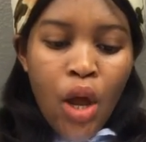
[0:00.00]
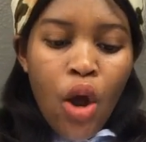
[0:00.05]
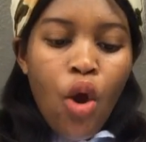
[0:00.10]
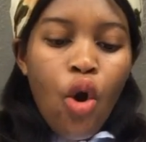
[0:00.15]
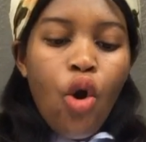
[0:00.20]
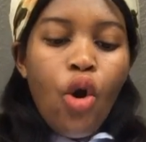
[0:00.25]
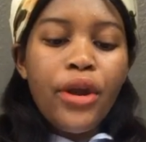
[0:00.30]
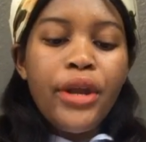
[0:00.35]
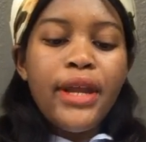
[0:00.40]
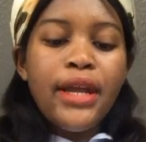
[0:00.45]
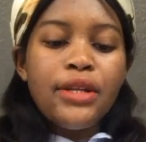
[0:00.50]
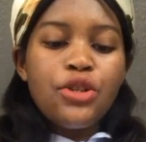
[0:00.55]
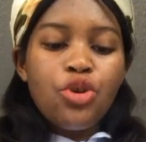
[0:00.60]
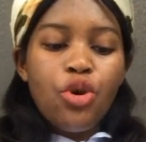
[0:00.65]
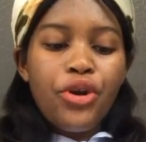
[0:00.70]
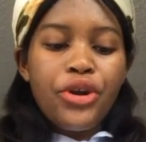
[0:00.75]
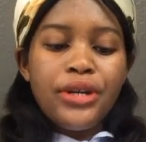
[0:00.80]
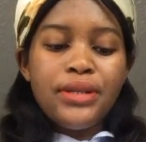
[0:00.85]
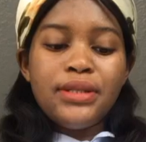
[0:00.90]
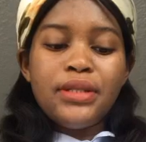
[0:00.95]
on a
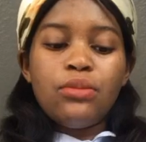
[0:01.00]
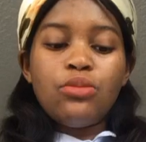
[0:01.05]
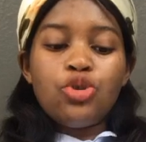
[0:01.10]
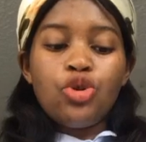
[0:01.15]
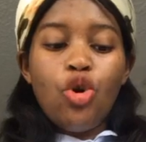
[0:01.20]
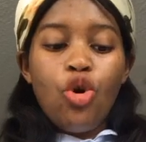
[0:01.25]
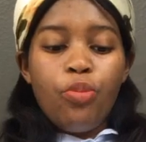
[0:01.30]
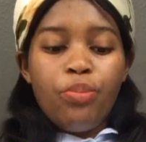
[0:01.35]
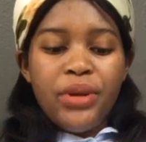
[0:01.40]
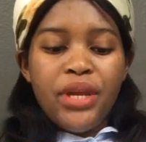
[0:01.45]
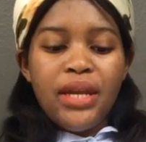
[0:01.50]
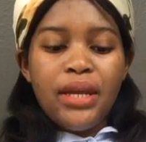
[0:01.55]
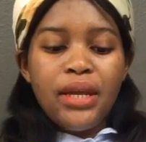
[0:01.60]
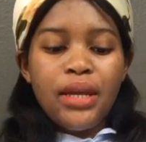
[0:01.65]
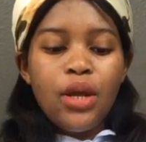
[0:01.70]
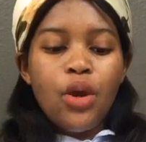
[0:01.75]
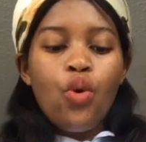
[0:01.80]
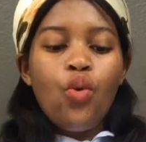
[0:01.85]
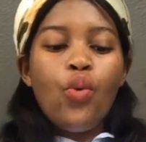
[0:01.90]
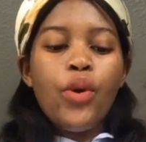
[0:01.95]
tourism topic
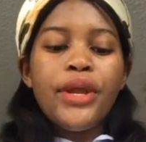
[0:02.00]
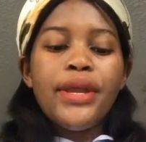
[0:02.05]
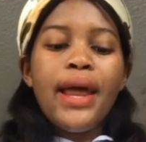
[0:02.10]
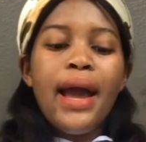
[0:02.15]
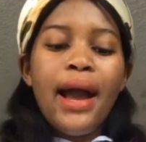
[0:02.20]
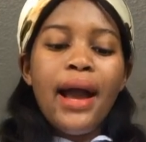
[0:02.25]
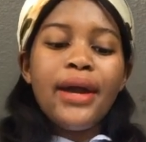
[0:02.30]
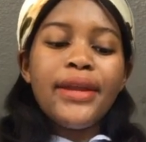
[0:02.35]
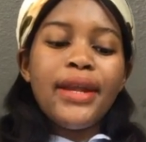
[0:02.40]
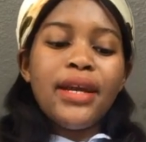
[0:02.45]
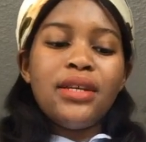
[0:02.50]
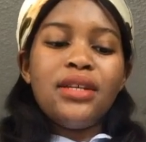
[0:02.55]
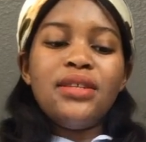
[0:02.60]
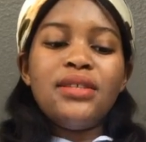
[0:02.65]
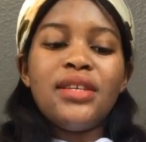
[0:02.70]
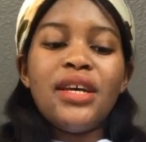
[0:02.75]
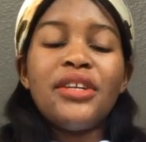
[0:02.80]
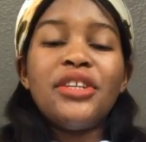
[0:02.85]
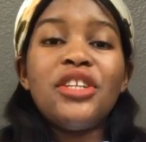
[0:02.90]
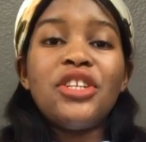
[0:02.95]
with other
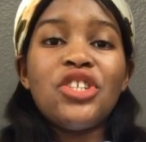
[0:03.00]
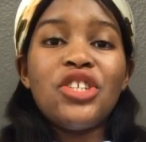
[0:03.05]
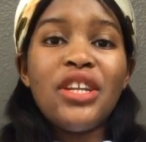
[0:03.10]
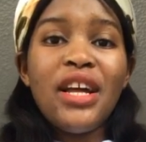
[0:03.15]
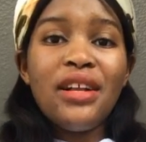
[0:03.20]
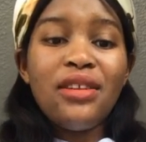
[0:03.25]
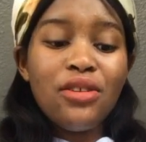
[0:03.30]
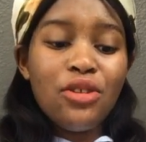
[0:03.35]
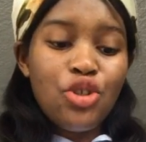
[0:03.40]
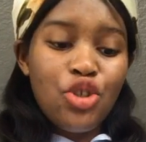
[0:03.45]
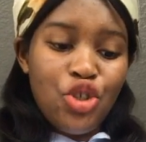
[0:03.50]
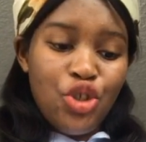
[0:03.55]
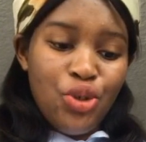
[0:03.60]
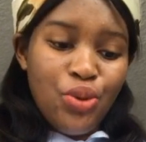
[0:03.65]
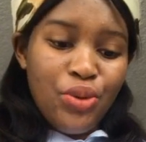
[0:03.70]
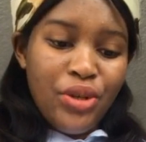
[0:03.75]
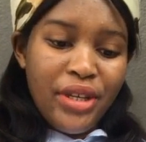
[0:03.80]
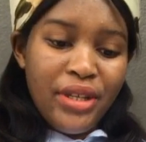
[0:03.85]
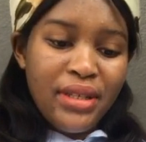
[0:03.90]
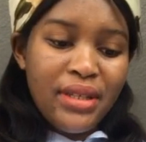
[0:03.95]
international
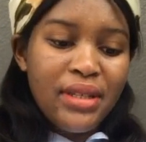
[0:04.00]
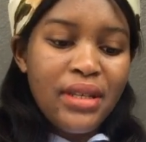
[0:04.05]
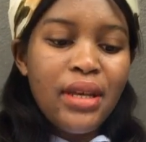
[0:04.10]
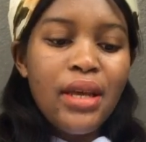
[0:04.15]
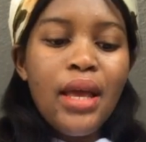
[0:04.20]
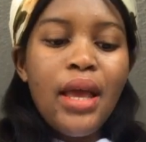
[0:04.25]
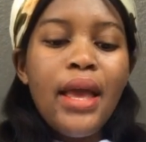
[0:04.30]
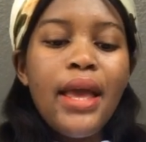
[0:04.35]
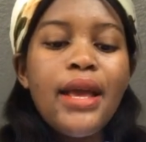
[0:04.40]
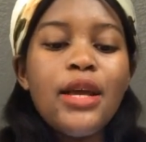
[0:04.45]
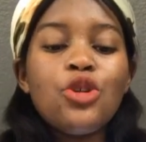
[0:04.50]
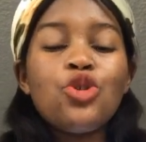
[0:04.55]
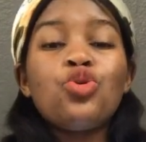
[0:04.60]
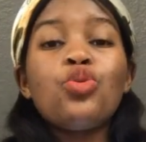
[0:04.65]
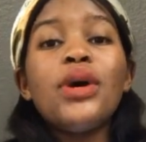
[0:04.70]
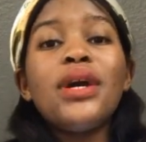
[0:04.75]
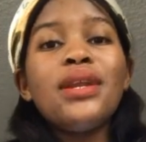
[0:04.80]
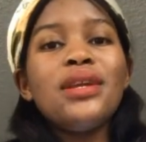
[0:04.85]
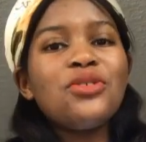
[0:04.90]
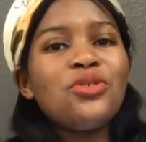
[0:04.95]
students, as
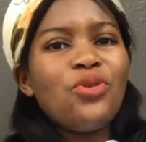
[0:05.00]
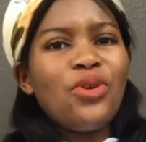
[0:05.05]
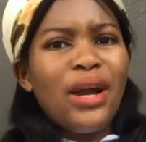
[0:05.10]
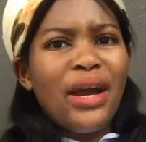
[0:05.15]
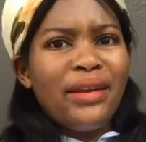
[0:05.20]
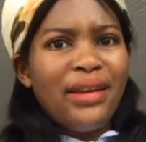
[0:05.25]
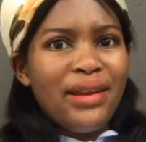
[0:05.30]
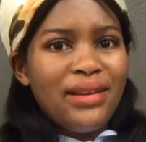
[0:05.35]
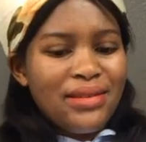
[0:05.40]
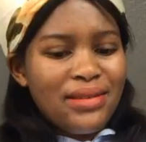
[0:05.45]
well as organize